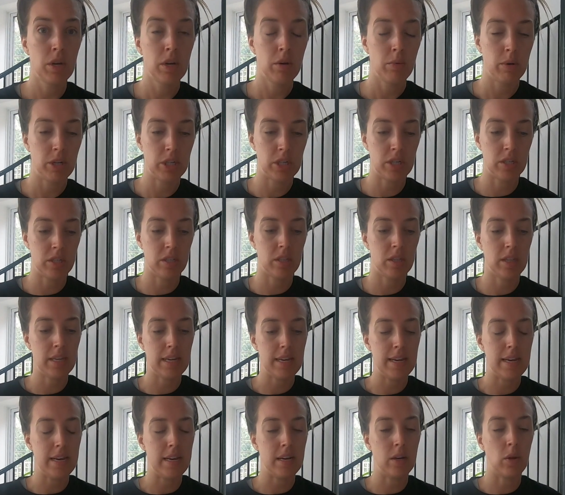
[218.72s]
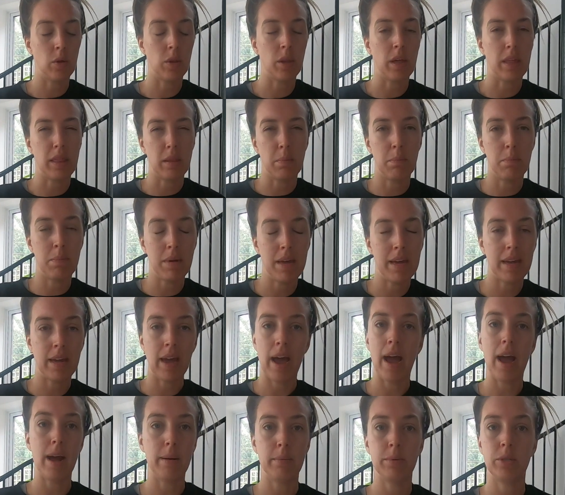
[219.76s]
which is the, not like the big
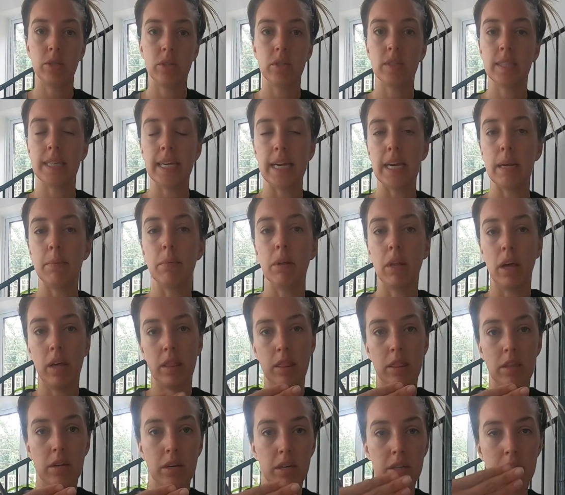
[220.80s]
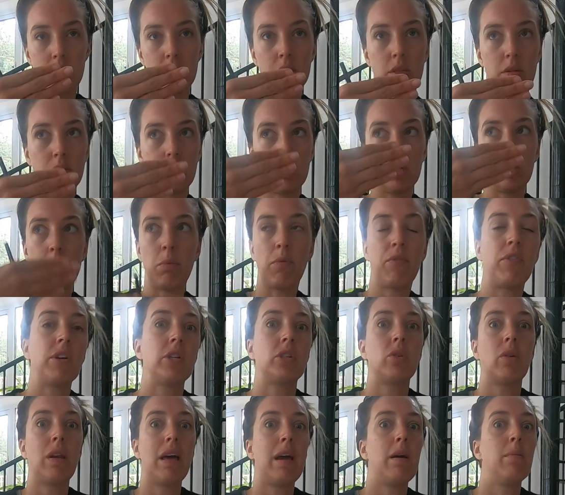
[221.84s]
abs you see, but like the
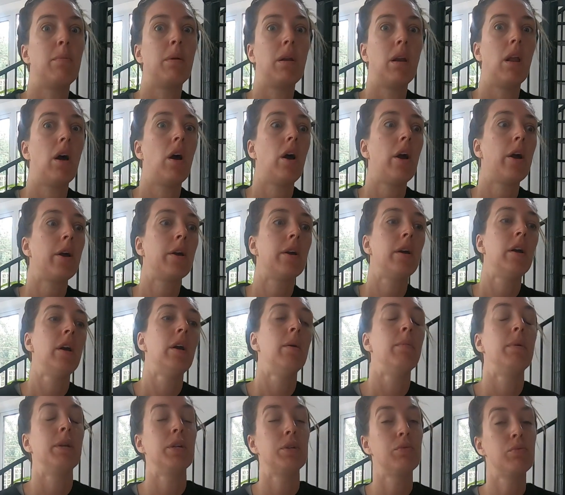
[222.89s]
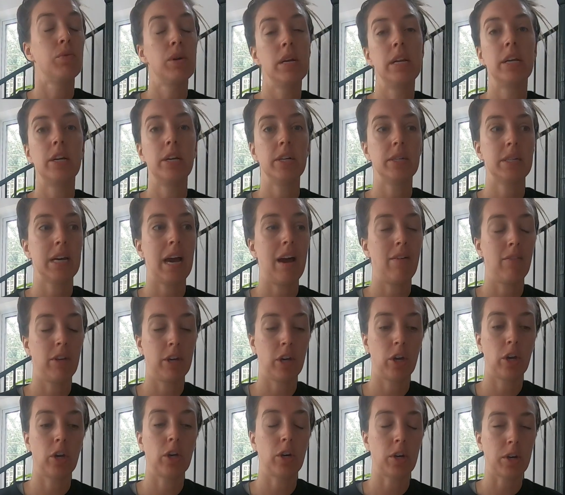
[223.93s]
superficial layer below, but it's really good to have like
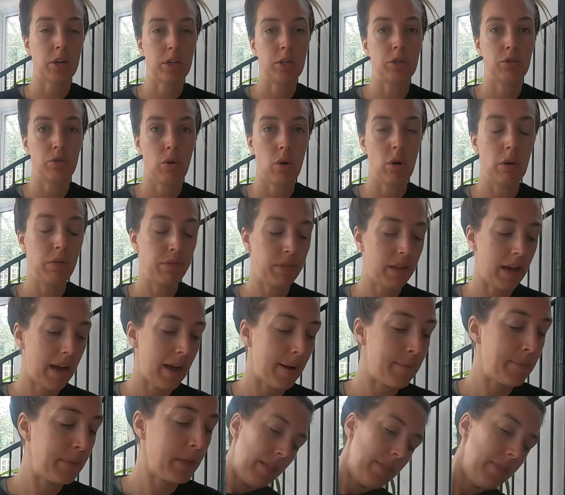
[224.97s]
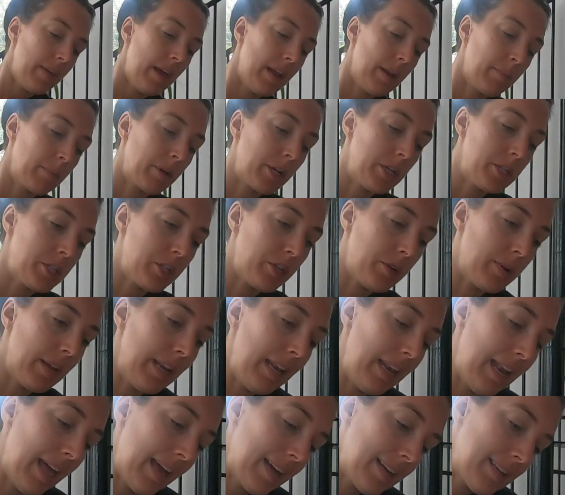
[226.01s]
a good control of that. And then I'm going to do a
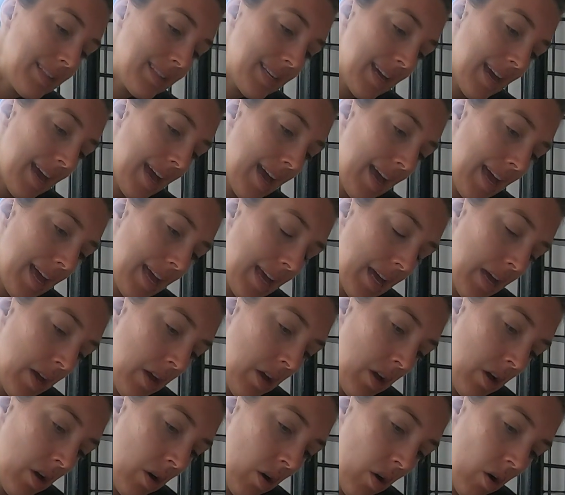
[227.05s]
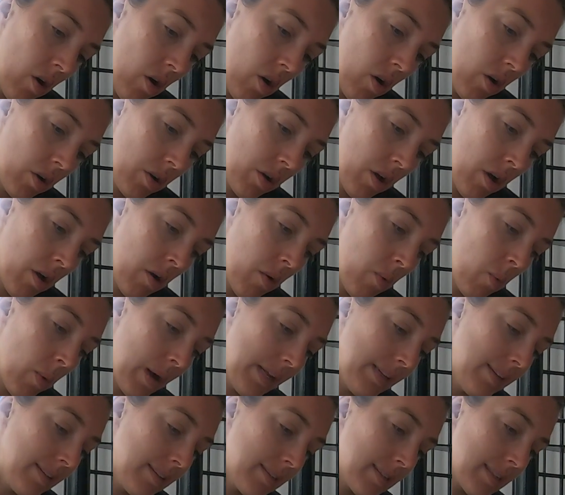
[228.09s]
leg day on
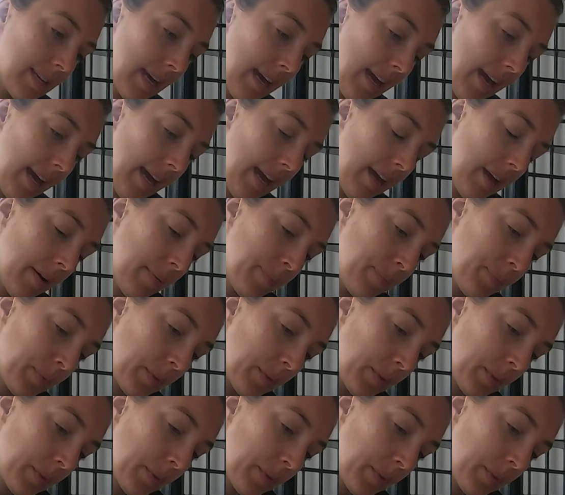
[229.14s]
Wednesday.